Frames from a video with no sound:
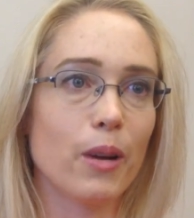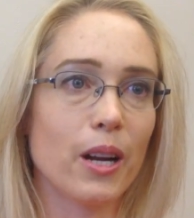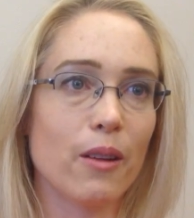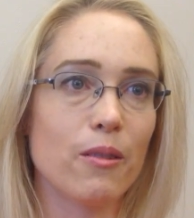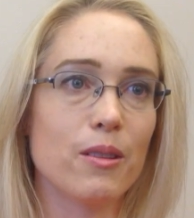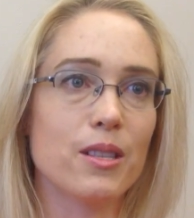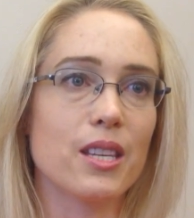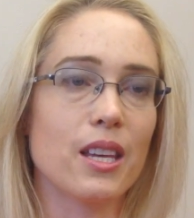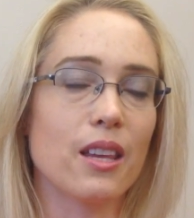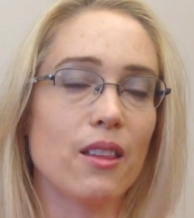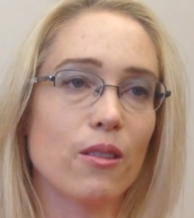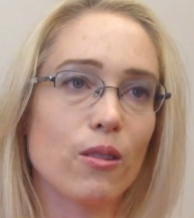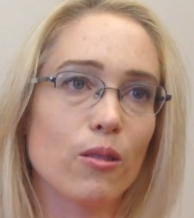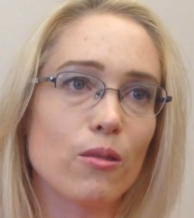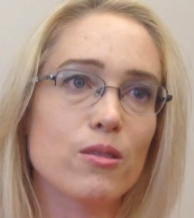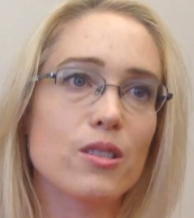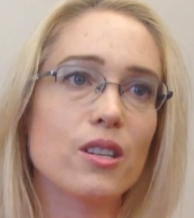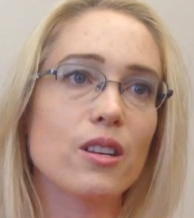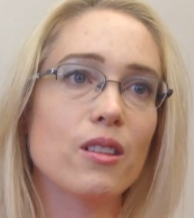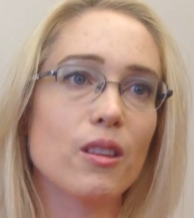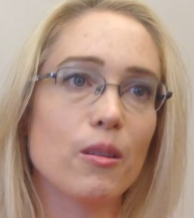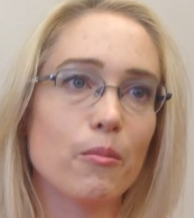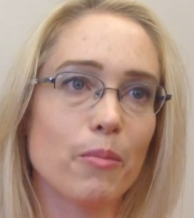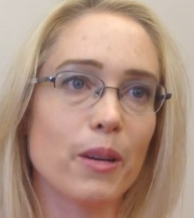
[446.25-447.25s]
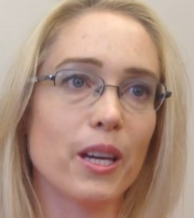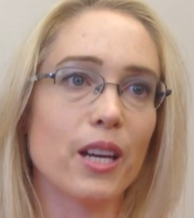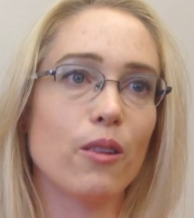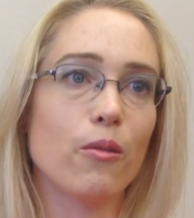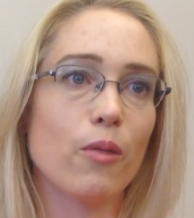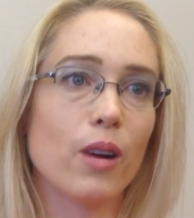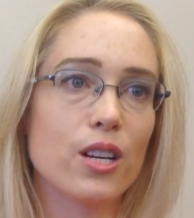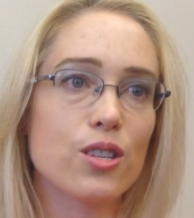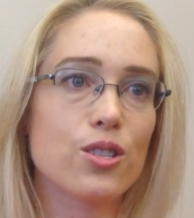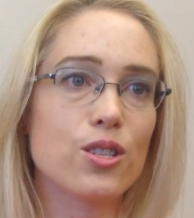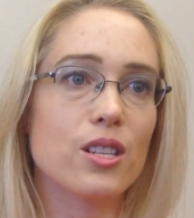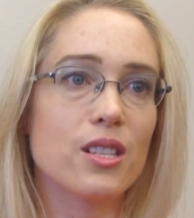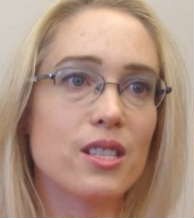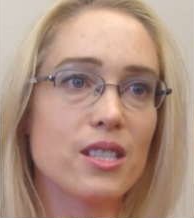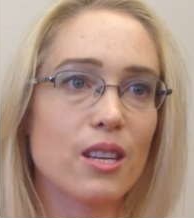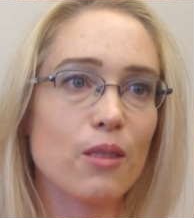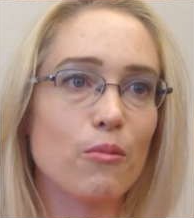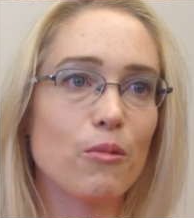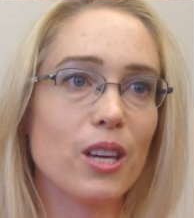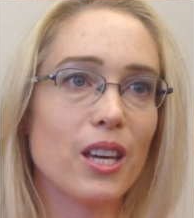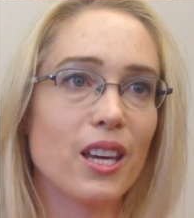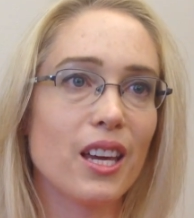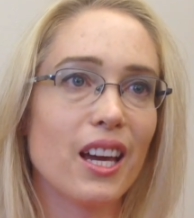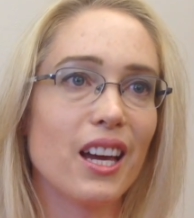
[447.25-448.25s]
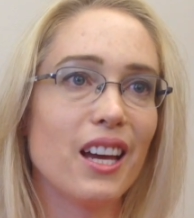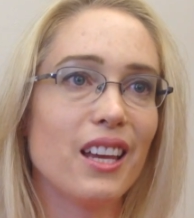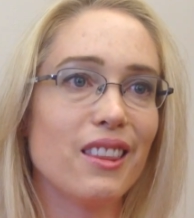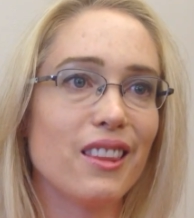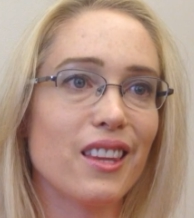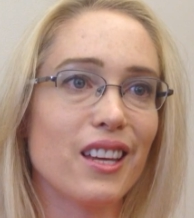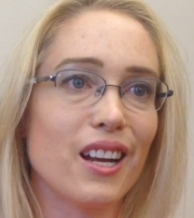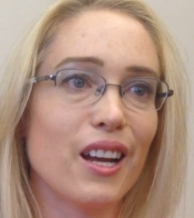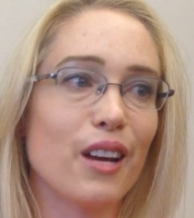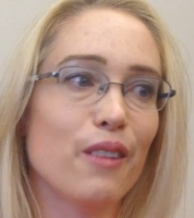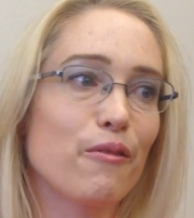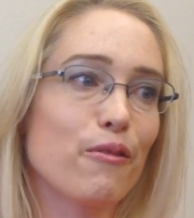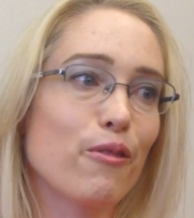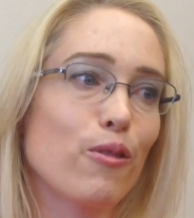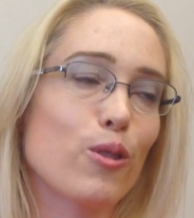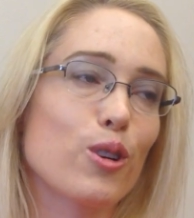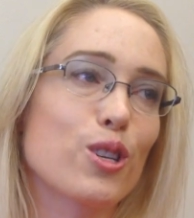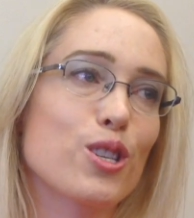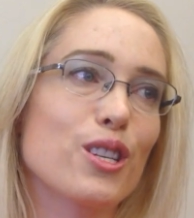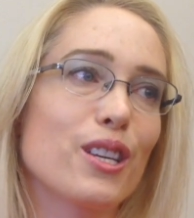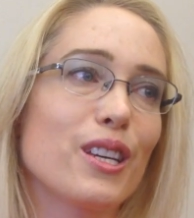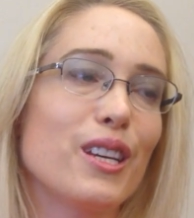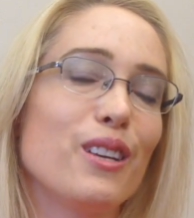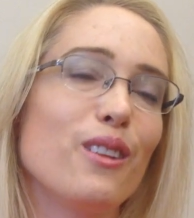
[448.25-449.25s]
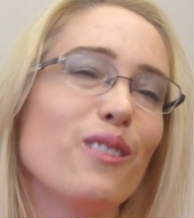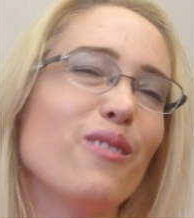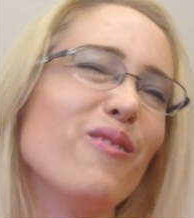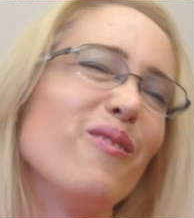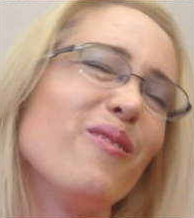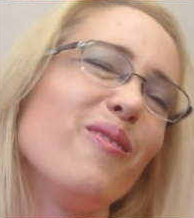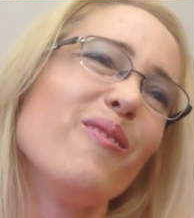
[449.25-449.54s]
But I would say those are the big questions that we get that unfortunately